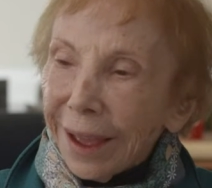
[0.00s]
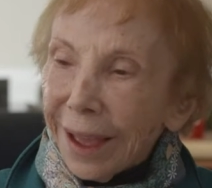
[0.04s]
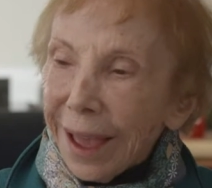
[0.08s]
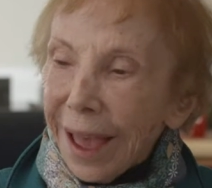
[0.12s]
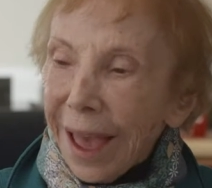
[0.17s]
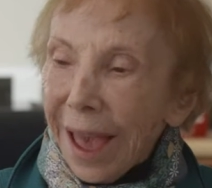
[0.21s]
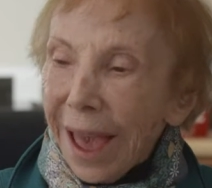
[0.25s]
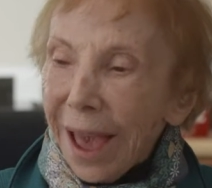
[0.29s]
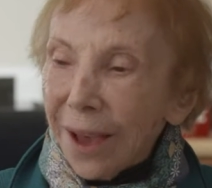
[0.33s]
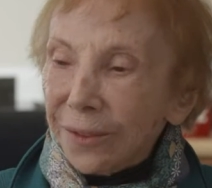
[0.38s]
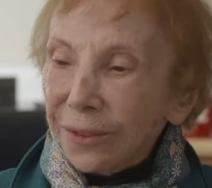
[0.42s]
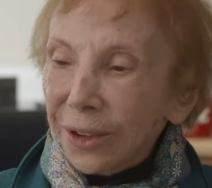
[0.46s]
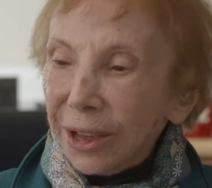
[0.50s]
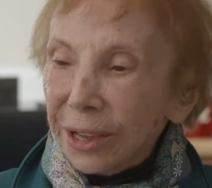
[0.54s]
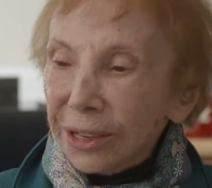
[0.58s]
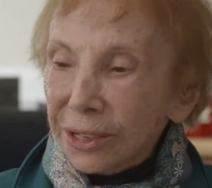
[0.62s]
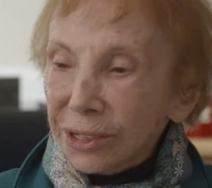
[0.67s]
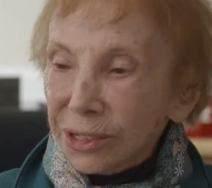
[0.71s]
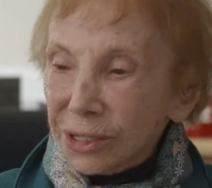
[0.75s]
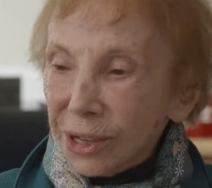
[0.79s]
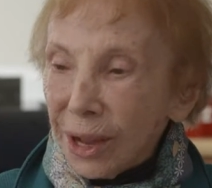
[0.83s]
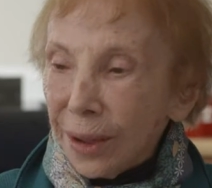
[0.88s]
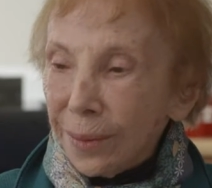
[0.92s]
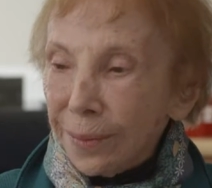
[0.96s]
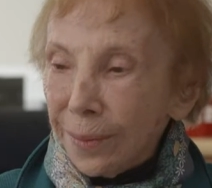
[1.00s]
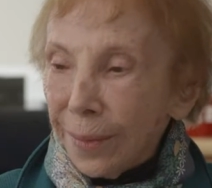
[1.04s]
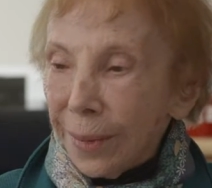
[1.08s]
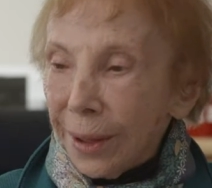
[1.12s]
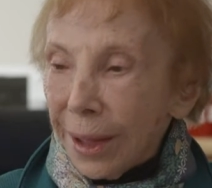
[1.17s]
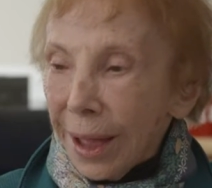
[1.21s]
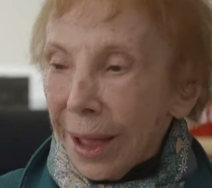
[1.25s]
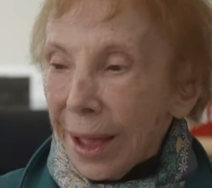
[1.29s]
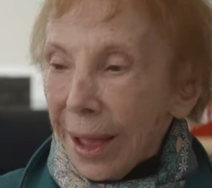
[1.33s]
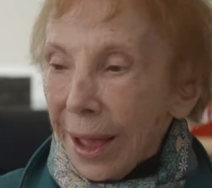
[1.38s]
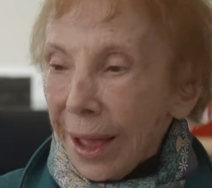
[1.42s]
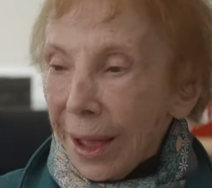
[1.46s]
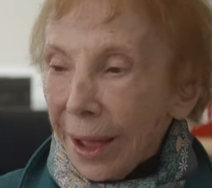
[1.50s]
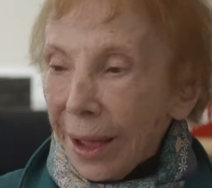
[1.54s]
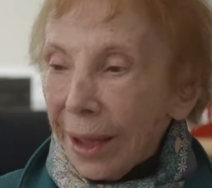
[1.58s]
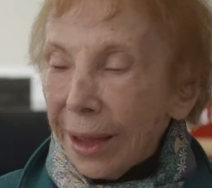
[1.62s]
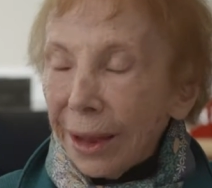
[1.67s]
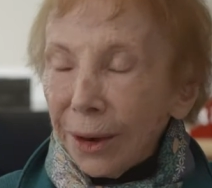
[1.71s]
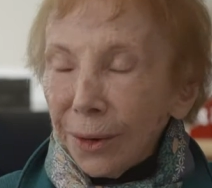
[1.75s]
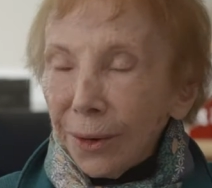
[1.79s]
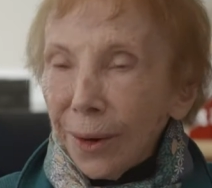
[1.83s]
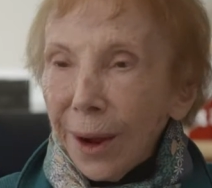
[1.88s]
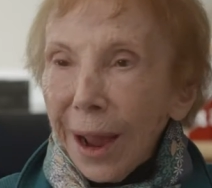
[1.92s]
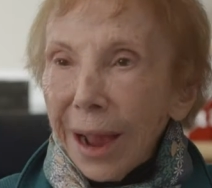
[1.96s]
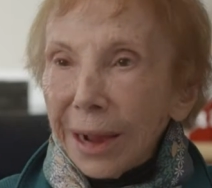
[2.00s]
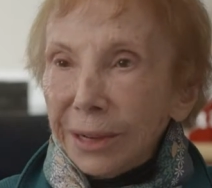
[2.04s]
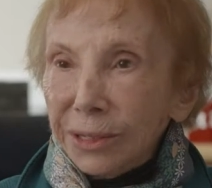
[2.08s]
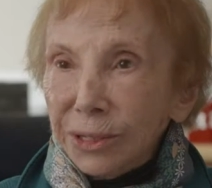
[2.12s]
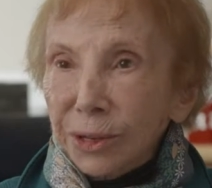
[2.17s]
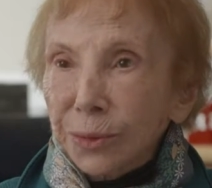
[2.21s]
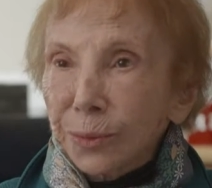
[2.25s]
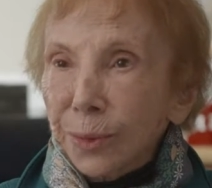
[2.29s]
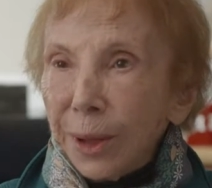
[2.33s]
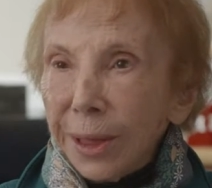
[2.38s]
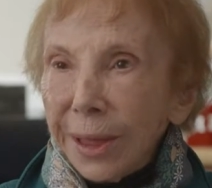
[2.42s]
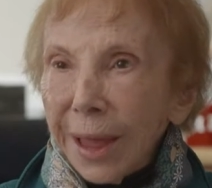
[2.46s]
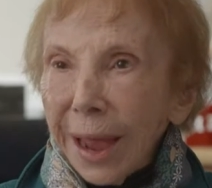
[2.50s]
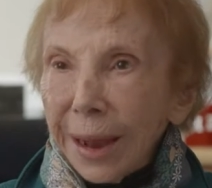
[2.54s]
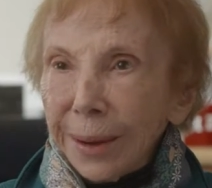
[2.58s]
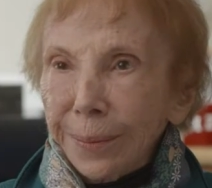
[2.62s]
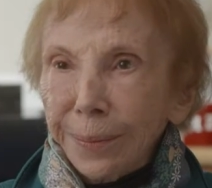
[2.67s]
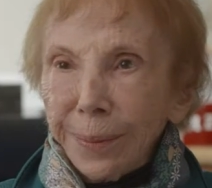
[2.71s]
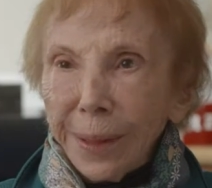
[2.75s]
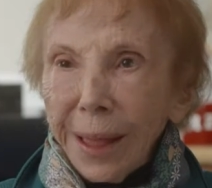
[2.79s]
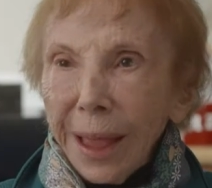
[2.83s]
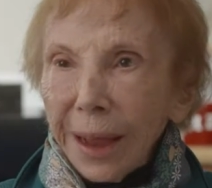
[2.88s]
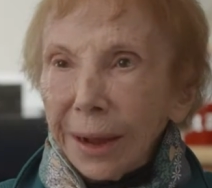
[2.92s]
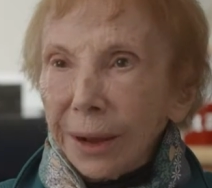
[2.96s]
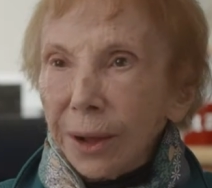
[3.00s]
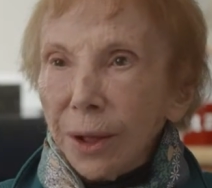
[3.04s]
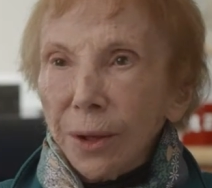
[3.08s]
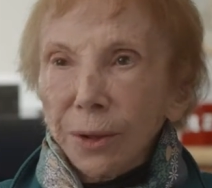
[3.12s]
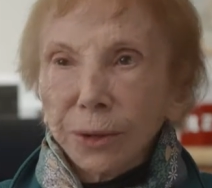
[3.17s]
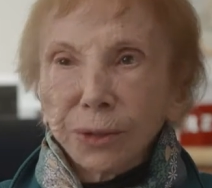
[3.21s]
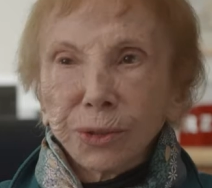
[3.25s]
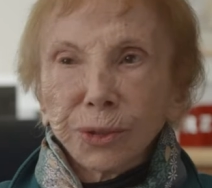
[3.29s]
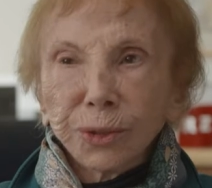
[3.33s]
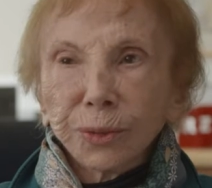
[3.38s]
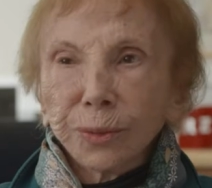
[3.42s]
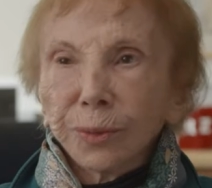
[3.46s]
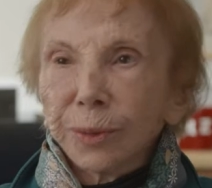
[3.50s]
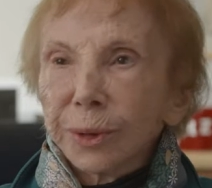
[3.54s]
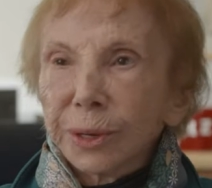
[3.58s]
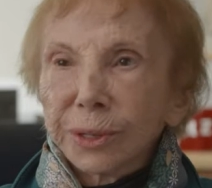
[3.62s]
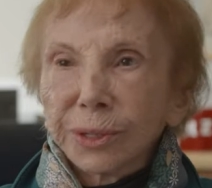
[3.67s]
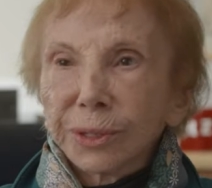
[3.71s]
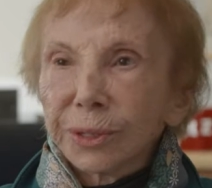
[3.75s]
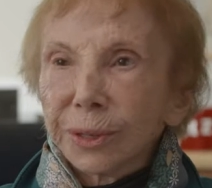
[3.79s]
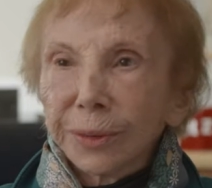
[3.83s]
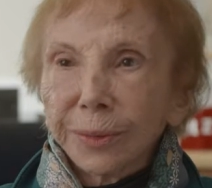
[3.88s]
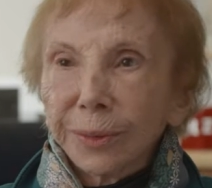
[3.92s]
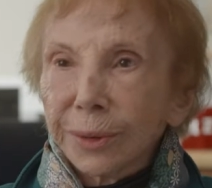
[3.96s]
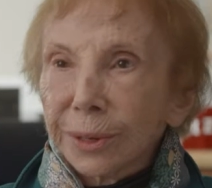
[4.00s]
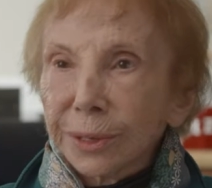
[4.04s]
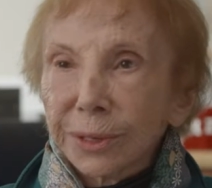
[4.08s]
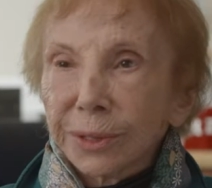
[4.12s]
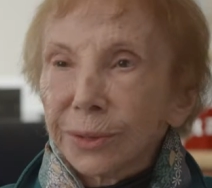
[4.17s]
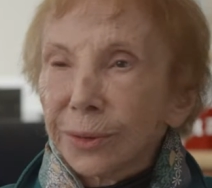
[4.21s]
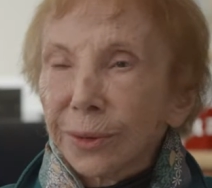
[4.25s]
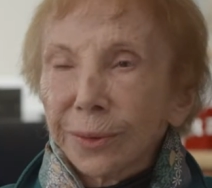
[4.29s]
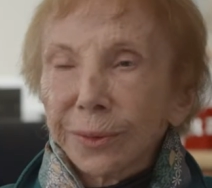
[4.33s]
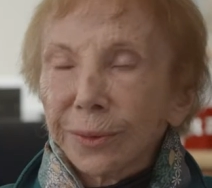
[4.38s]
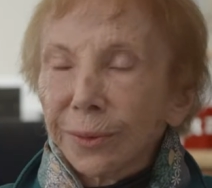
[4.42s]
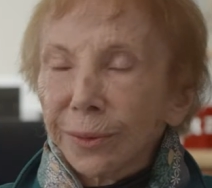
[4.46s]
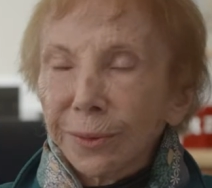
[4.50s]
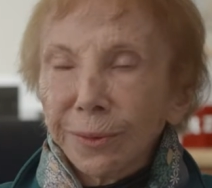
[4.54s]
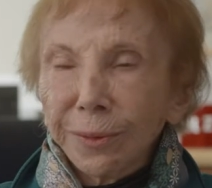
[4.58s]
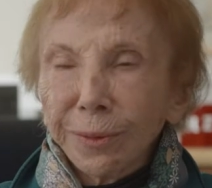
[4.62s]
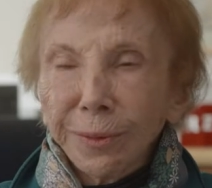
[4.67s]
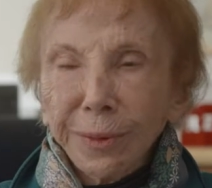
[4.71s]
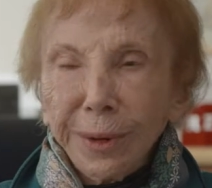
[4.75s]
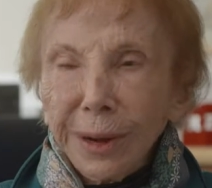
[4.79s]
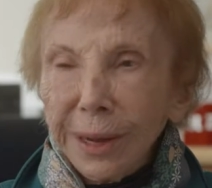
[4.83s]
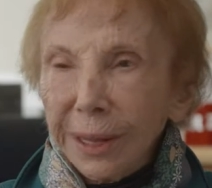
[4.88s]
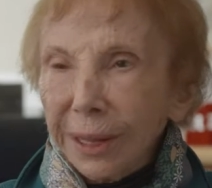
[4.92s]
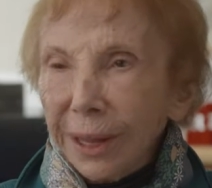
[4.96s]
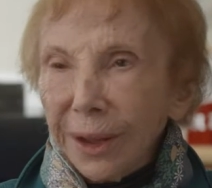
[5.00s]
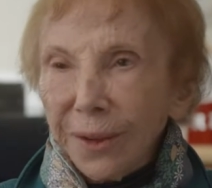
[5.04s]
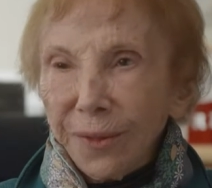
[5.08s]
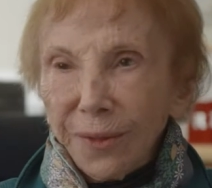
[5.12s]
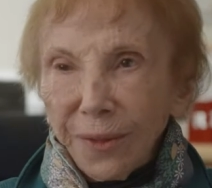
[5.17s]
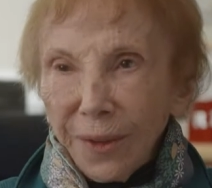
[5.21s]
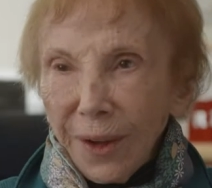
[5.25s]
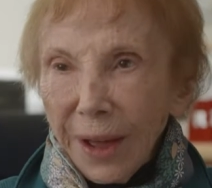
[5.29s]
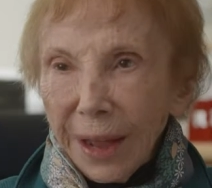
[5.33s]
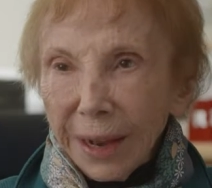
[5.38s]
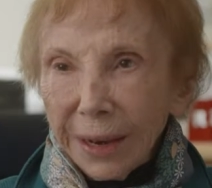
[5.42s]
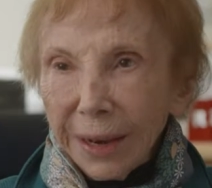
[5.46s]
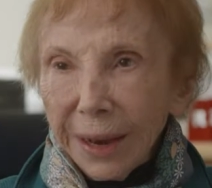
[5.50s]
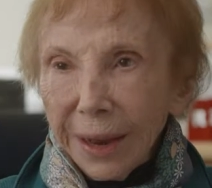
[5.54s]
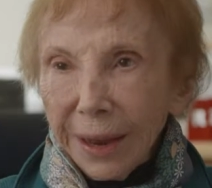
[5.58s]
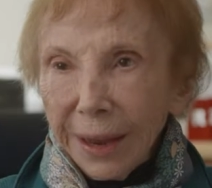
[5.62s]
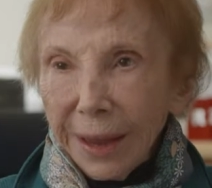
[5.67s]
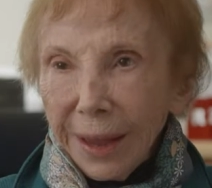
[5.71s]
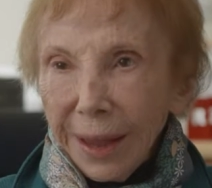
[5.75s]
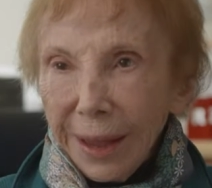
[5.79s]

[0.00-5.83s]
having some interaction with that black culture was really fun.